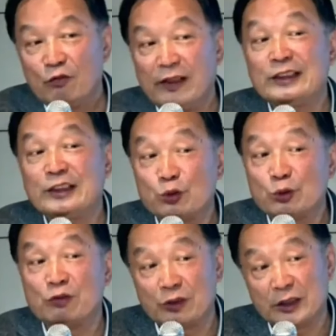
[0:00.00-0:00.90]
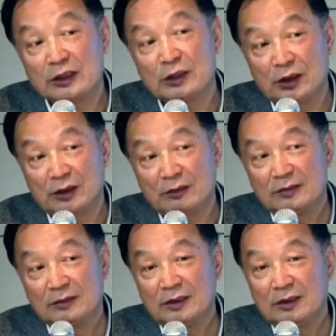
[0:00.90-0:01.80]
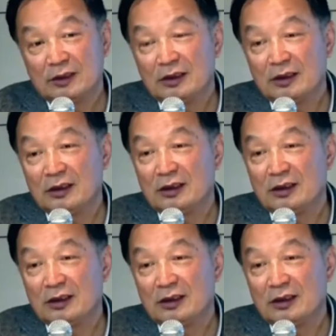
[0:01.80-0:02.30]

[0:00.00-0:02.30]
Just a head, the government,